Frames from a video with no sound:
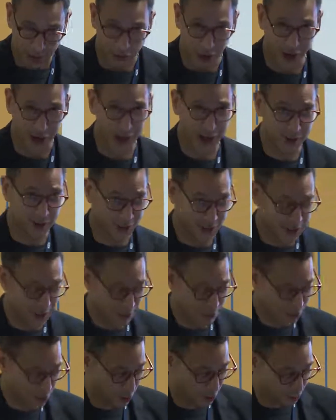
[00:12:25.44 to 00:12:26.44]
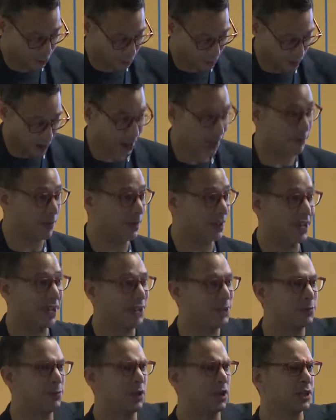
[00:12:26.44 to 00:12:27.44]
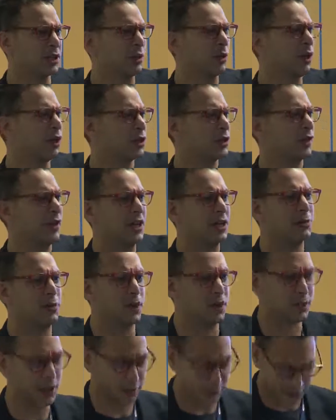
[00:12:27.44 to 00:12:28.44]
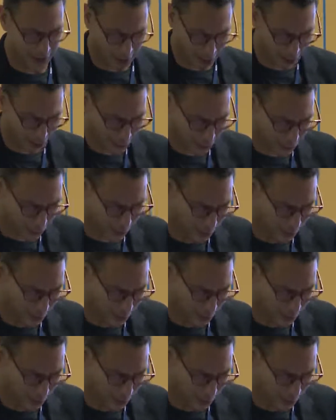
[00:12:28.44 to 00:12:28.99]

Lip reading: I'll try and keep it simple. And the experts, there are lots of experts over there in the